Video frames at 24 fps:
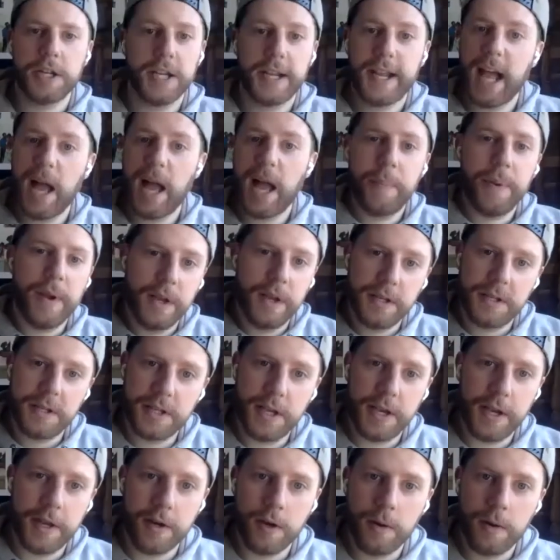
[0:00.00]
Do you cap it at
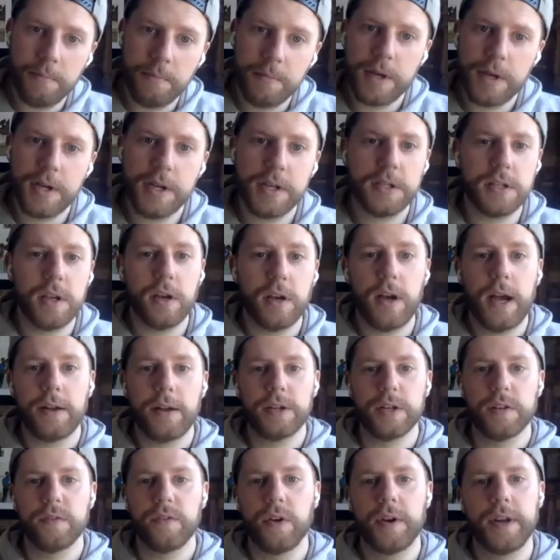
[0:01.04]
certain numbers, or how
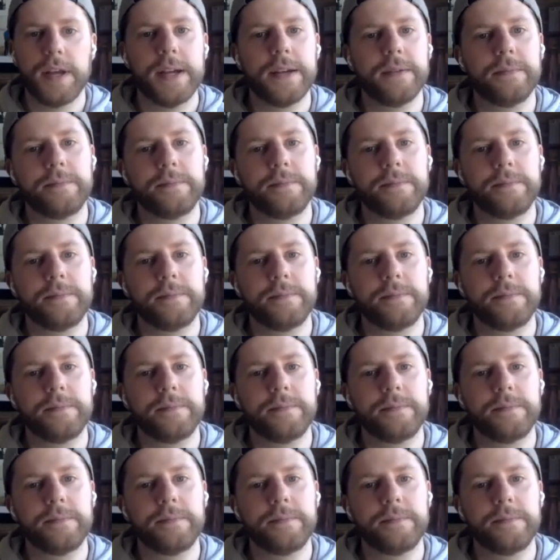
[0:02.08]
do you run it?